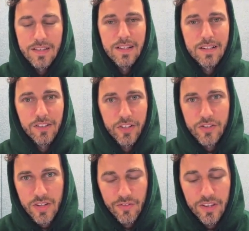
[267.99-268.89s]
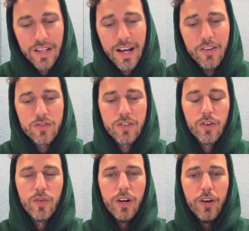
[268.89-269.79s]
This clears everything out.
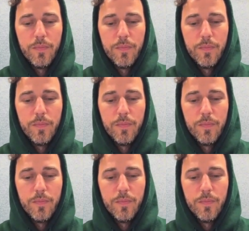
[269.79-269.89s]
So,